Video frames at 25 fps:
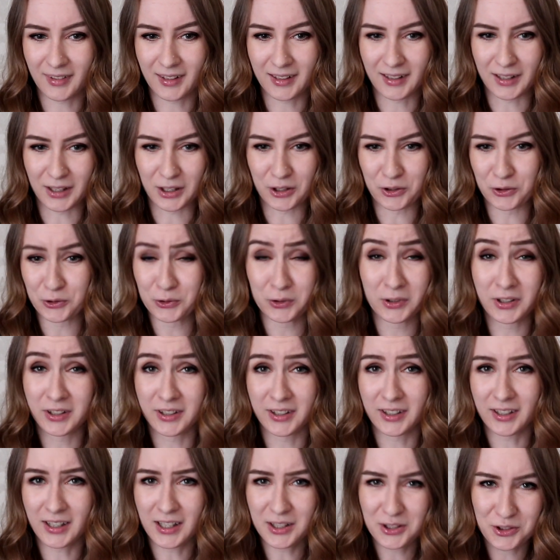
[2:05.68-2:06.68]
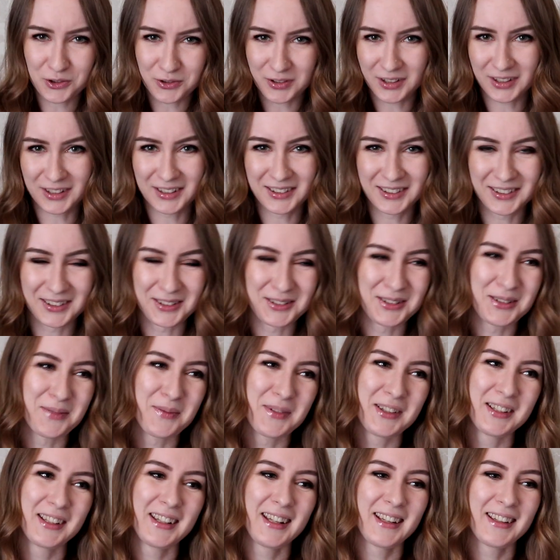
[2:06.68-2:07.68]
like ruling the country or
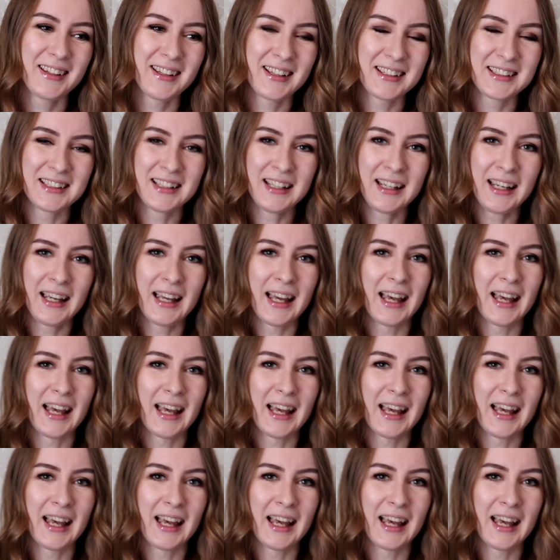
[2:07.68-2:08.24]
something like that.